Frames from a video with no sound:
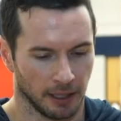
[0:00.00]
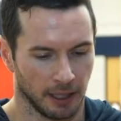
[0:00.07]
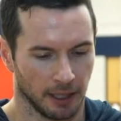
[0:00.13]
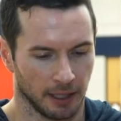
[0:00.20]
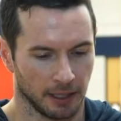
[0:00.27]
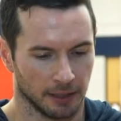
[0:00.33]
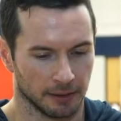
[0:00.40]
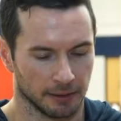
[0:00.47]

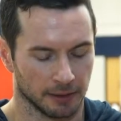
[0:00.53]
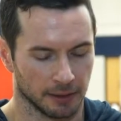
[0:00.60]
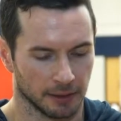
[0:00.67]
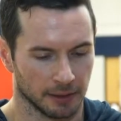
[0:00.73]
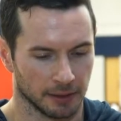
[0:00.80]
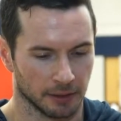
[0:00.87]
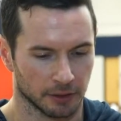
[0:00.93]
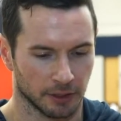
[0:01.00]
and
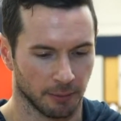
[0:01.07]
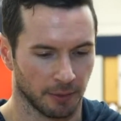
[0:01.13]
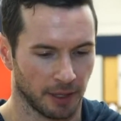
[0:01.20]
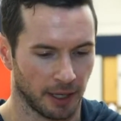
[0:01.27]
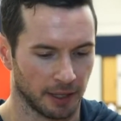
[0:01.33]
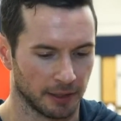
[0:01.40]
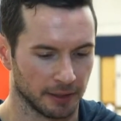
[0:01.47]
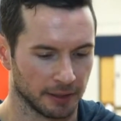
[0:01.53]
some of
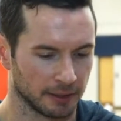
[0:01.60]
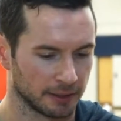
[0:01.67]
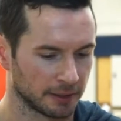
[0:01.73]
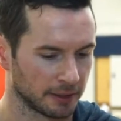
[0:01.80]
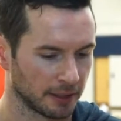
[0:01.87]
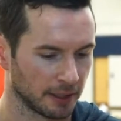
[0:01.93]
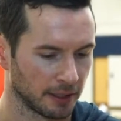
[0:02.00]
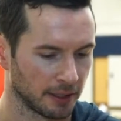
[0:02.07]
that
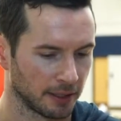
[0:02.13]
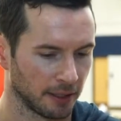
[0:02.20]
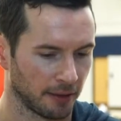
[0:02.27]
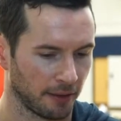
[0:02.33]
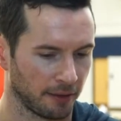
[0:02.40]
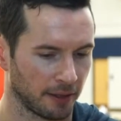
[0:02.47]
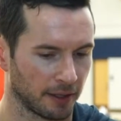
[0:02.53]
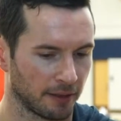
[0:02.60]
is,
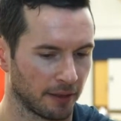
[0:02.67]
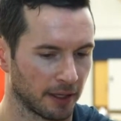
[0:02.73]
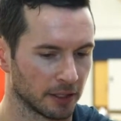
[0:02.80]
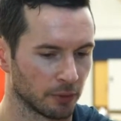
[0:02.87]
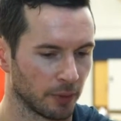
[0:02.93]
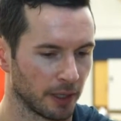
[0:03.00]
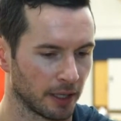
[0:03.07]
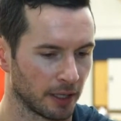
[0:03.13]
I think,
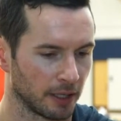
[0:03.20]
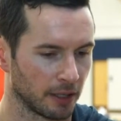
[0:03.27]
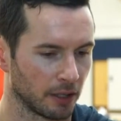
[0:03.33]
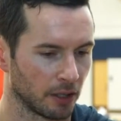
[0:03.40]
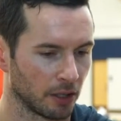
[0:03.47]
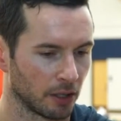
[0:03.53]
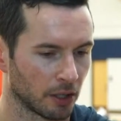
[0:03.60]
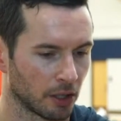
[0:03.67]
things we can
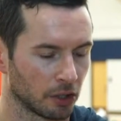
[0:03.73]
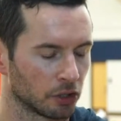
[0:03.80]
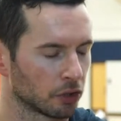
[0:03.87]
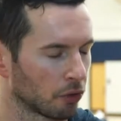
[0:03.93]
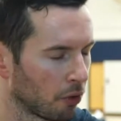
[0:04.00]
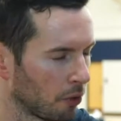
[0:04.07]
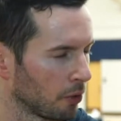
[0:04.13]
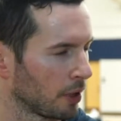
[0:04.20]

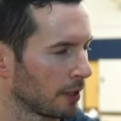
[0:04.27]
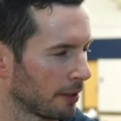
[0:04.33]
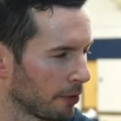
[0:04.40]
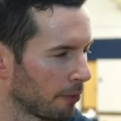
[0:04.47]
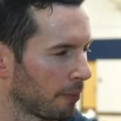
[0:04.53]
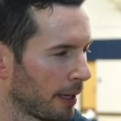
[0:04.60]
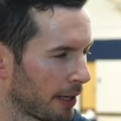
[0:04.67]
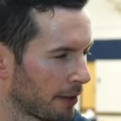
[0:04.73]
control a
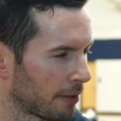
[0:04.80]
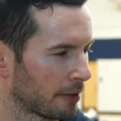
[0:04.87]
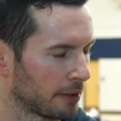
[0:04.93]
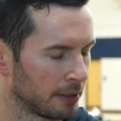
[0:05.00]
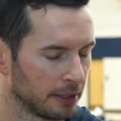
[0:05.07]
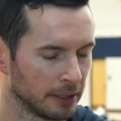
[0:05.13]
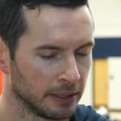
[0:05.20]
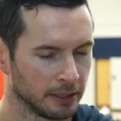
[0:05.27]
little better,
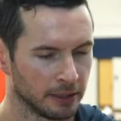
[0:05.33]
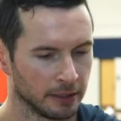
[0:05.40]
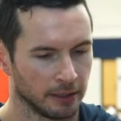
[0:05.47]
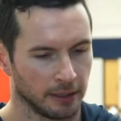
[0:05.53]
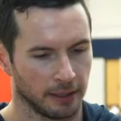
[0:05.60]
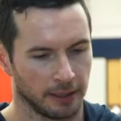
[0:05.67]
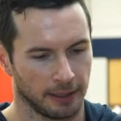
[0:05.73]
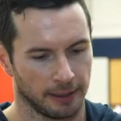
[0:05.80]

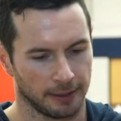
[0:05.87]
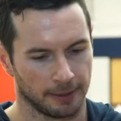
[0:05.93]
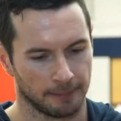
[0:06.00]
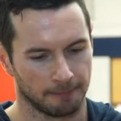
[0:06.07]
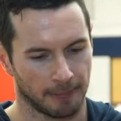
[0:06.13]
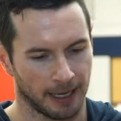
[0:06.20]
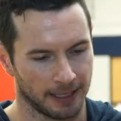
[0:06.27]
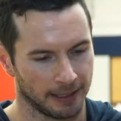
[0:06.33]

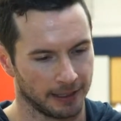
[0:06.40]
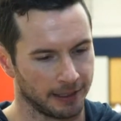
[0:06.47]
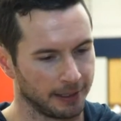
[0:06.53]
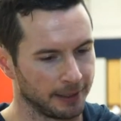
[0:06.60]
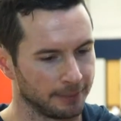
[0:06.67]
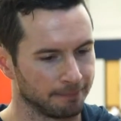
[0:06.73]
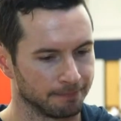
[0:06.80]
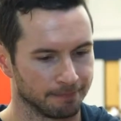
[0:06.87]

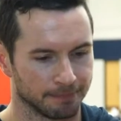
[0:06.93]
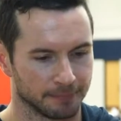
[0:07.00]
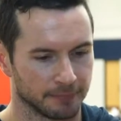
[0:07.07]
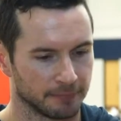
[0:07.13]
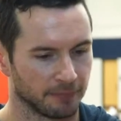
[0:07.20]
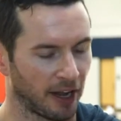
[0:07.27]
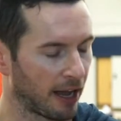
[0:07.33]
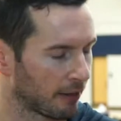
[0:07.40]
i.e.,
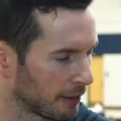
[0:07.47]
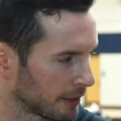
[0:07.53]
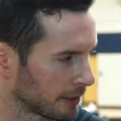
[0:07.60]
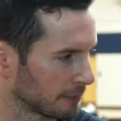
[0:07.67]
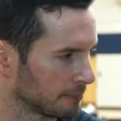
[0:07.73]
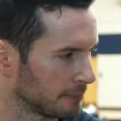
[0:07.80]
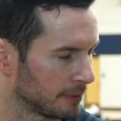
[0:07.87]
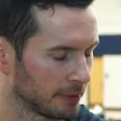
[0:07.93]

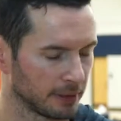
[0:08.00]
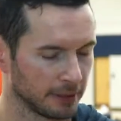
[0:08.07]
fouling,